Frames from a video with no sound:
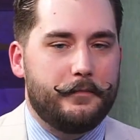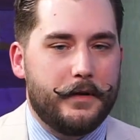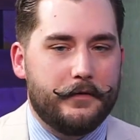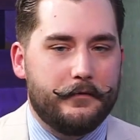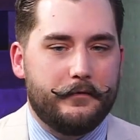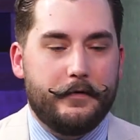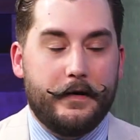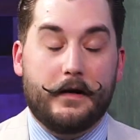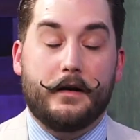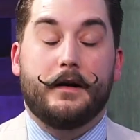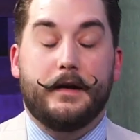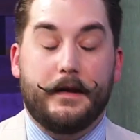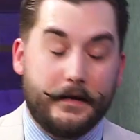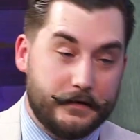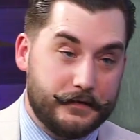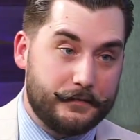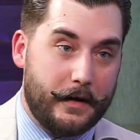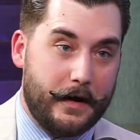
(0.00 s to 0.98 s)
been very
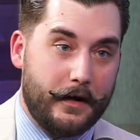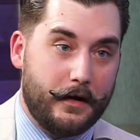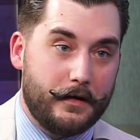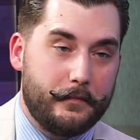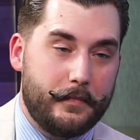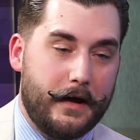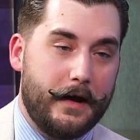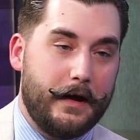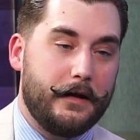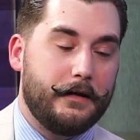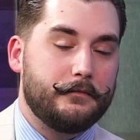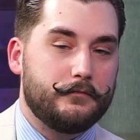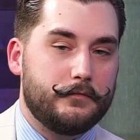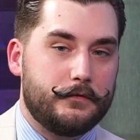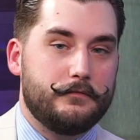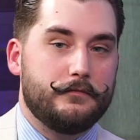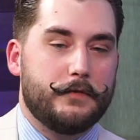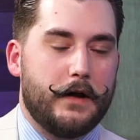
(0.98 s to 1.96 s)
inspired by
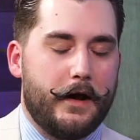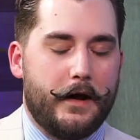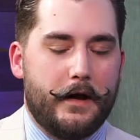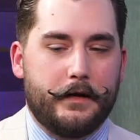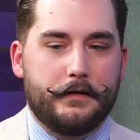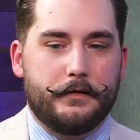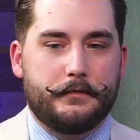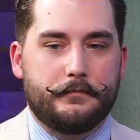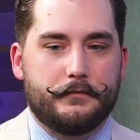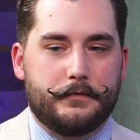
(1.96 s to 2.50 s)
the